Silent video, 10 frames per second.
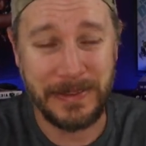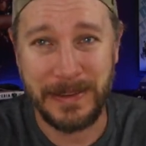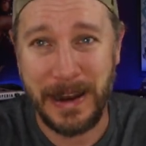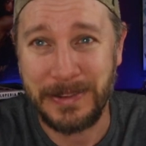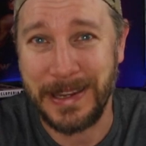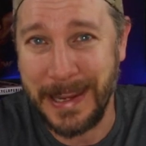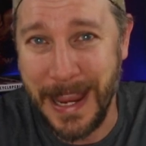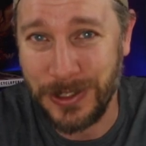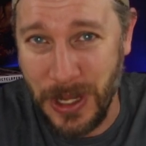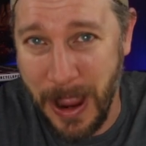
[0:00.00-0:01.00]
they announced they
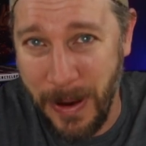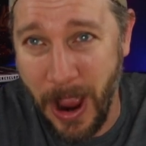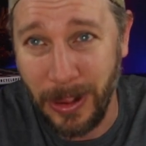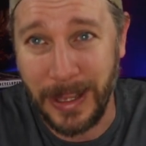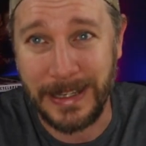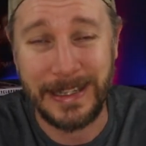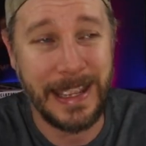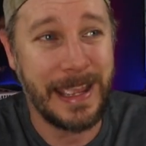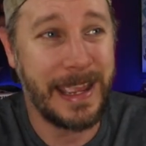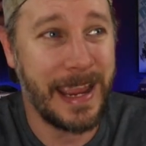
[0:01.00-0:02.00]
cast Tom Holland
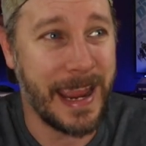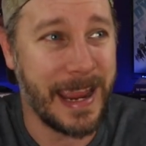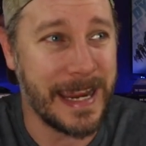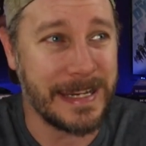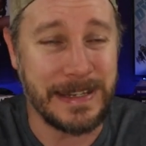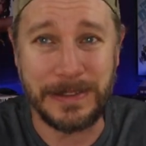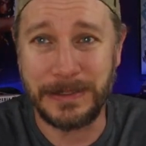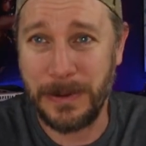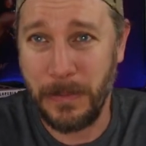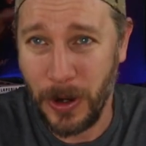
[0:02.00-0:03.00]
and
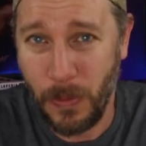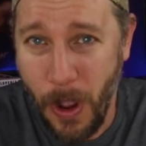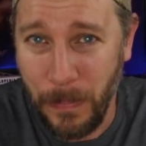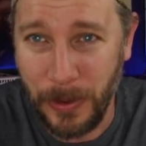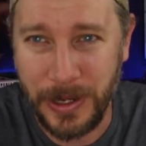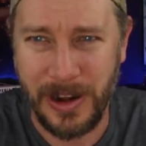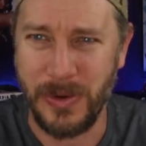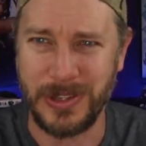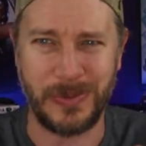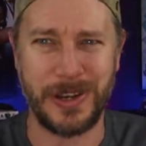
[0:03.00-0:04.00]
Mark Wahlberg. And I
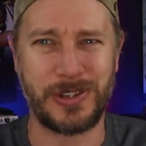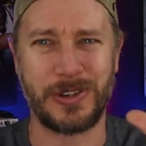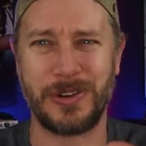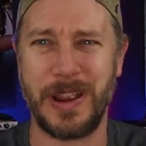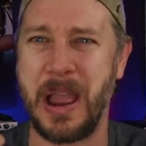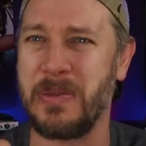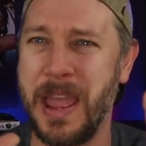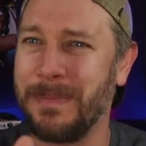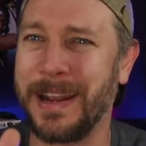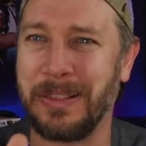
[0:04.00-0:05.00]
wasn't quite sure how
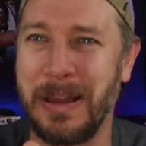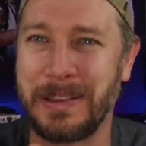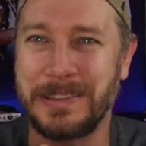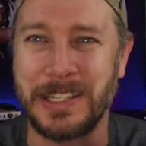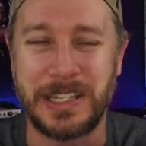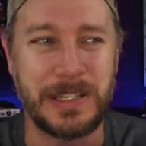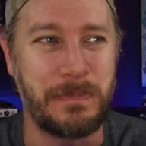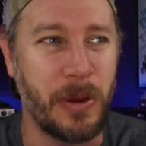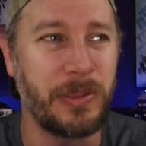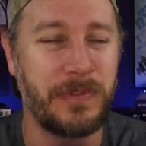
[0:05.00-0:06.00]
that made a lot of sense because
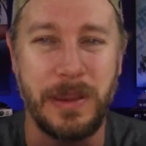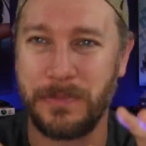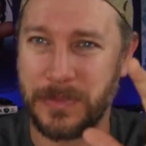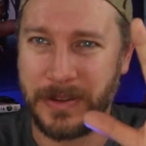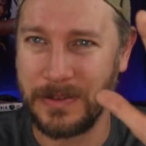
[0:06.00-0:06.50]
both of them